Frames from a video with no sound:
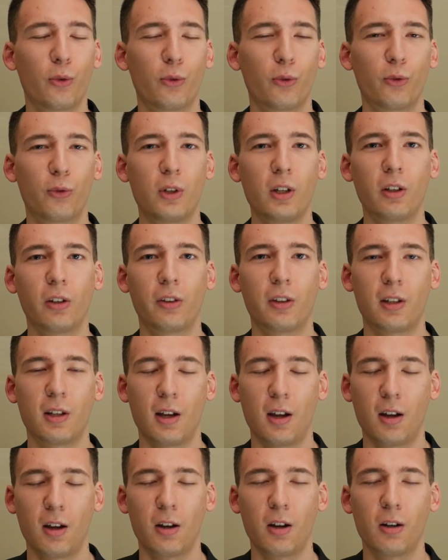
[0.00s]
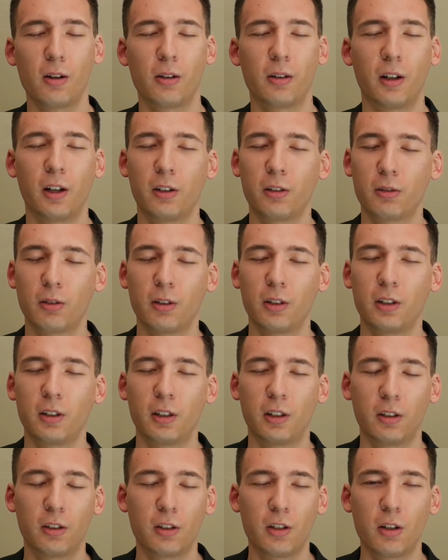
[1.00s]
feel the air entering
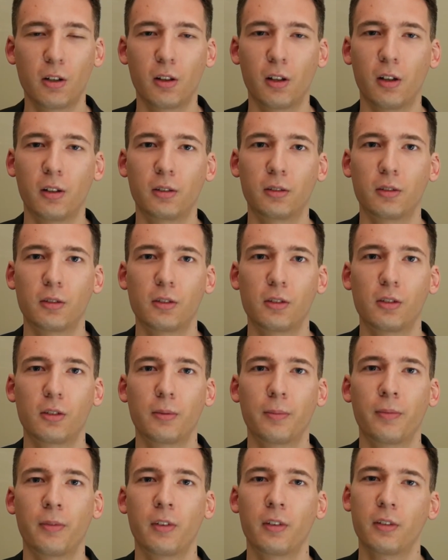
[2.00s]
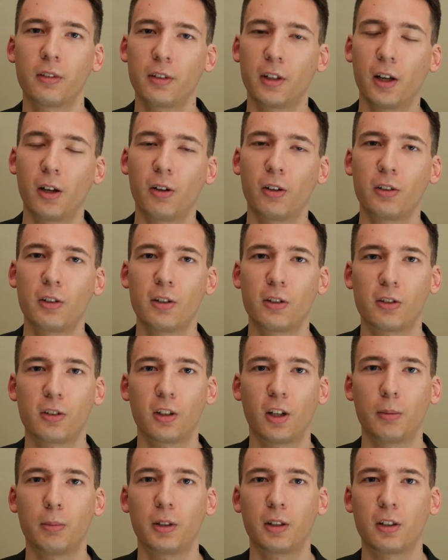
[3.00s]
into your lungs, down into your
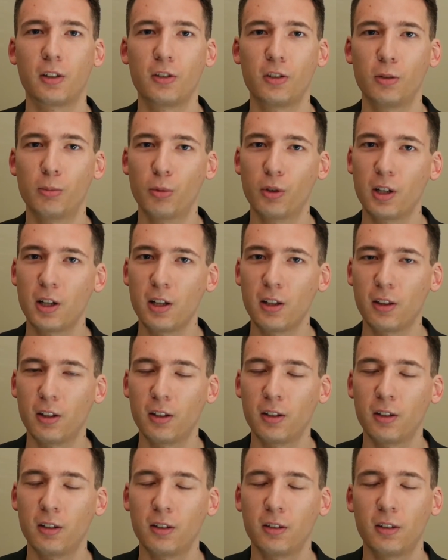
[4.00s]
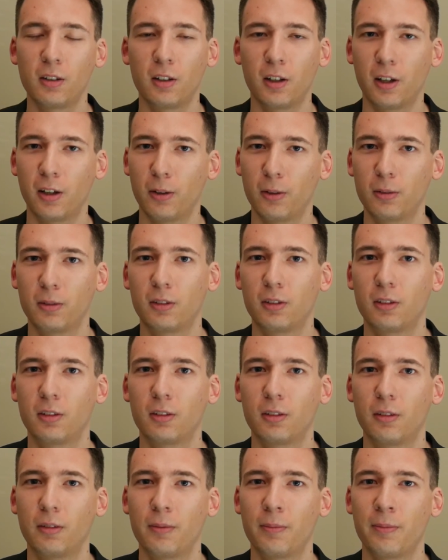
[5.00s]
stomach as you breathe in and out,
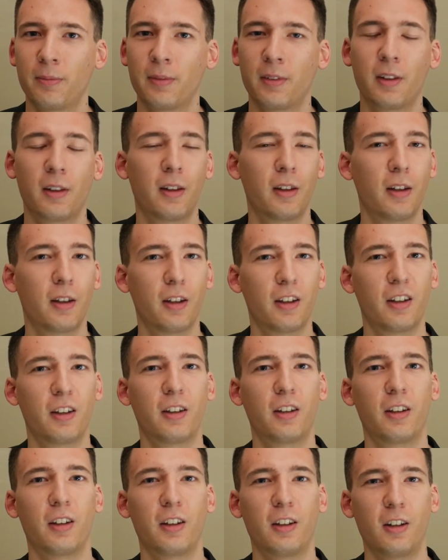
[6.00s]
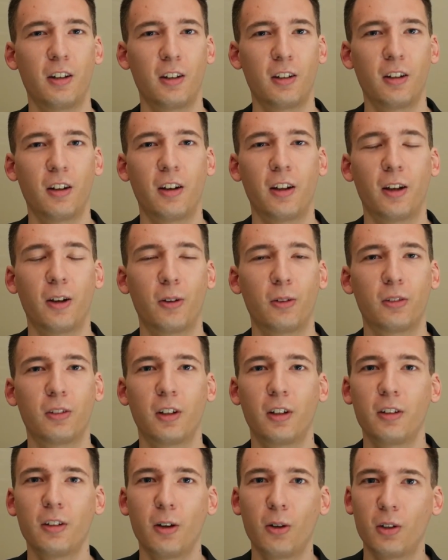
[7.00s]
in and out.
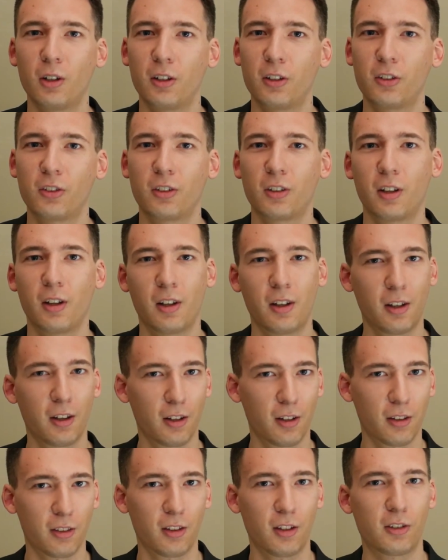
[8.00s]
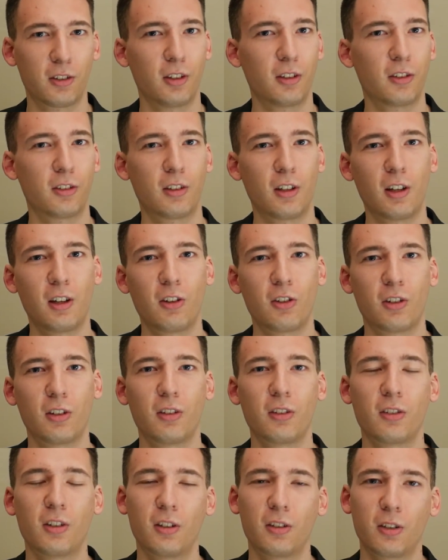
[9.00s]
And notice the
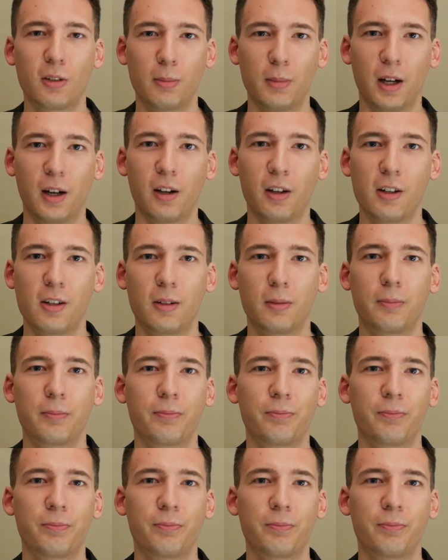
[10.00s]
sensations in your body.